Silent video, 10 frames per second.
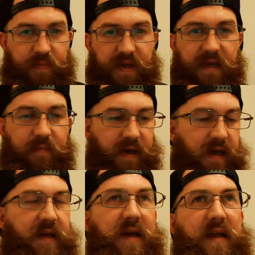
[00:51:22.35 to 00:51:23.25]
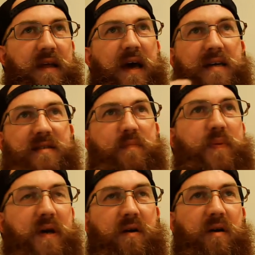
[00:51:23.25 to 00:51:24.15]
piggy bank and it has the
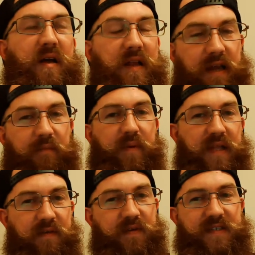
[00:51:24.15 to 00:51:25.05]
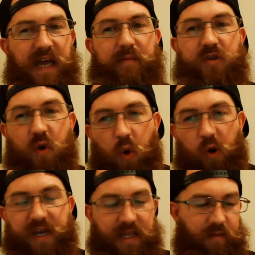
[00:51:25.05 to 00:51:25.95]
pig on it. And I believe his name is
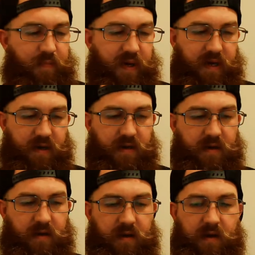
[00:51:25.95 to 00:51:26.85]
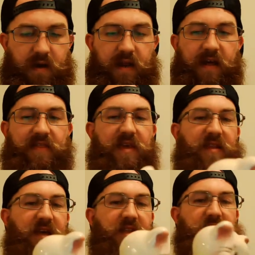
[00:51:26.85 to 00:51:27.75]
Corky the Pig. And I
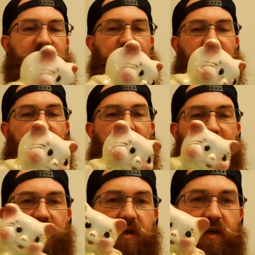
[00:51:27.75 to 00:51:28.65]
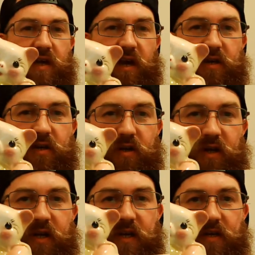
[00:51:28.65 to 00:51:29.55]
think that this is who this
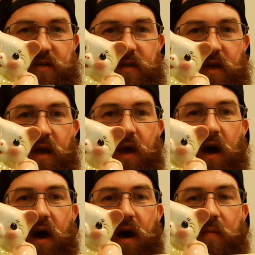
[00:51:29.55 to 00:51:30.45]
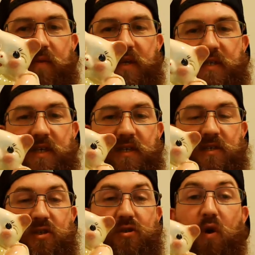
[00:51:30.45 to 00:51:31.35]
character is. This
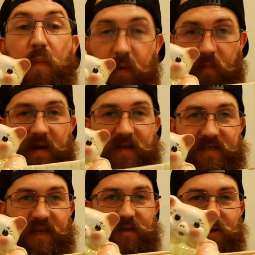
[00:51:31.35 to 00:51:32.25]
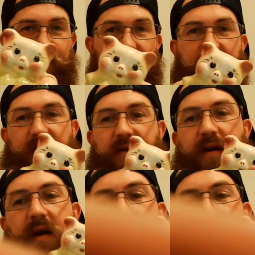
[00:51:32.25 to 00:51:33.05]
is super mid-century modern.